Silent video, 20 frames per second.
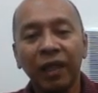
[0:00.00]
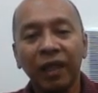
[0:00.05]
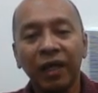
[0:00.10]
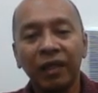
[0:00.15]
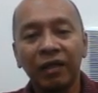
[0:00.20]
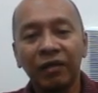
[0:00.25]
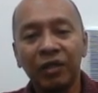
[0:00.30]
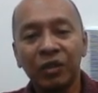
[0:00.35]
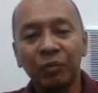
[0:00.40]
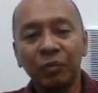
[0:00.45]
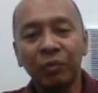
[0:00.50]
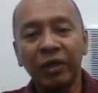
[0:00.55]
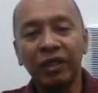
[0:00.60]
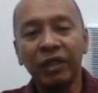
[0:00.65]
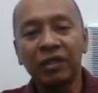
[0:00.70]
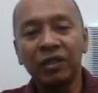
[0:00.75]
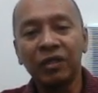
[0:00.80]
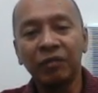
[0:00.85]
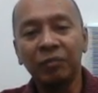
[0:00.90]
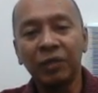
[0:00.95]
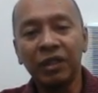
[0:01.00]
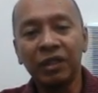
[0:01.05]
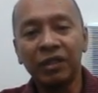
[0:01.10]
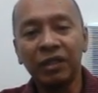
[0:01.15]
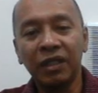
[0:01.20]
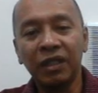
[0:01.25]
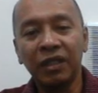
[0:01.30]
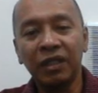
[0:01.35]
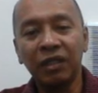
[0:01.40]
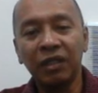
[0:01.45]
The respondents of this
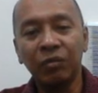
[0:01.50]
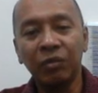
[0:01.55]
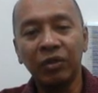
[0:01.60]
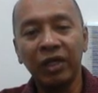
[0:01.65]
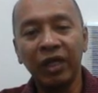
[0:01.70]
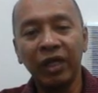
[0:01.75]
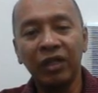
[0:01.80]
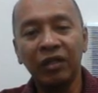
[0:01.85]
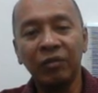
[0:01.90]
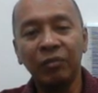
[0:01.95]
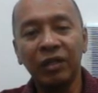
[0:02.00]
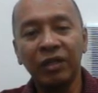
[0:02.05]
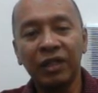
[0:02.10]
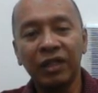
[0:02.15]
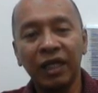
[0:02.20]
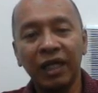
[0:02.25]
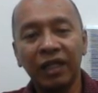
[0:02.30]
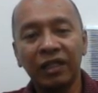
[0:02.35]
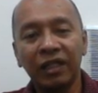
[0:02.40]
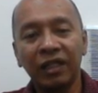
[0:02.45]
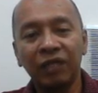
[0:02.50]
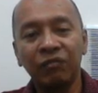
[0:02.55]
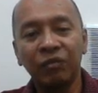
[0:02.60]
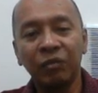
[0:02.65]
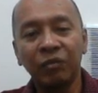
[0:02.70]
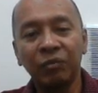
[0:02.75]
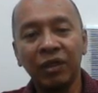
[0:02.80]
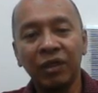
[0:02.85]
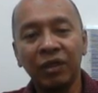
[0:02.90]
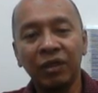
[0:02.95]
study were randomly selected
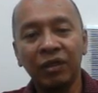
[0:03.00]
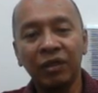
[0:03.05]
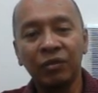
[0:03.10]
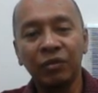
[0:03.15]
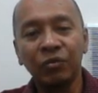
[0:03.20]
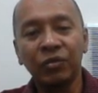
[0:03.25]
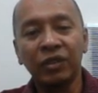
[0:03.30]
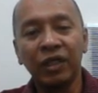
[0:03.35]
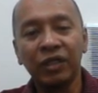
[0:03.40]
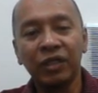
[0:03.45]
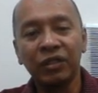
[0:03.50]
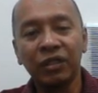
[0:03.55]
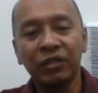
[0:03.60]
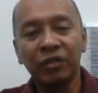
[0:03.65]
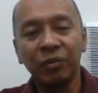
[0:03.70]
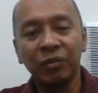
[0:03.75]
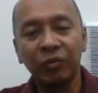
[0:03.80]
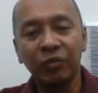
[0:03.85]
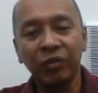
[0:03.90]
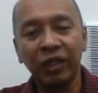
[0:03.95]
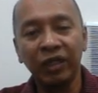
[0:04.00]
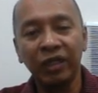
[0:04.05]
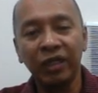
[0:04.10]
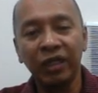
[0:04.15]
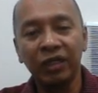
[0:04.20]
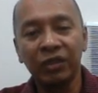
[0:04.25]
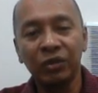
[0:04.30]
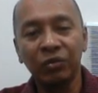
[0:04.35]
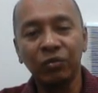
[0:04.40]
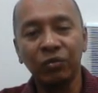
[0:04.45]
from the two sections of grade
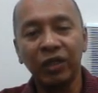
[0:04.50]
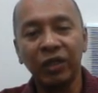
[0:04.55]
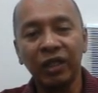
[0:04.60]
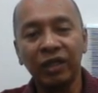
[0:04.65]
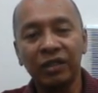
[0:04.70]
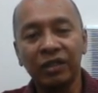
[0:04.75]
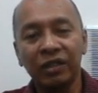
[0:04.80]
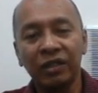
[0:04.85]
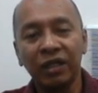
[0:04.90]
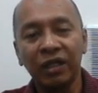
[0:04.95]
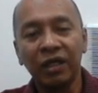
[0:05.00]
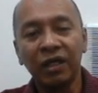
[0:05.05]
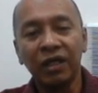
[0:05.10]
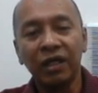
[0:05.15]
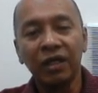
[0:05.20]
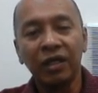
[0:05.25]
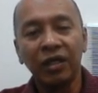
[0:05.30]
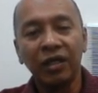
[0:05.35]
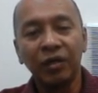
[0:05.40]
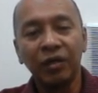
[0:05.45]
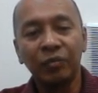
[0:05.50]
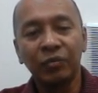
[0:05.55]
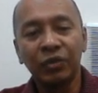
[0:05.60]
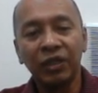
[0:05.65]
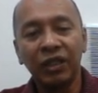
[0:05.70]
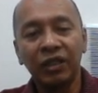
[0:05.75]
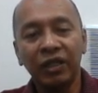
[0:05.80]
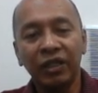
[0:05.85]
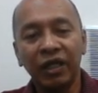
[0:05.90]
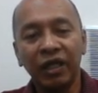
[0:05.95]
9 students of St.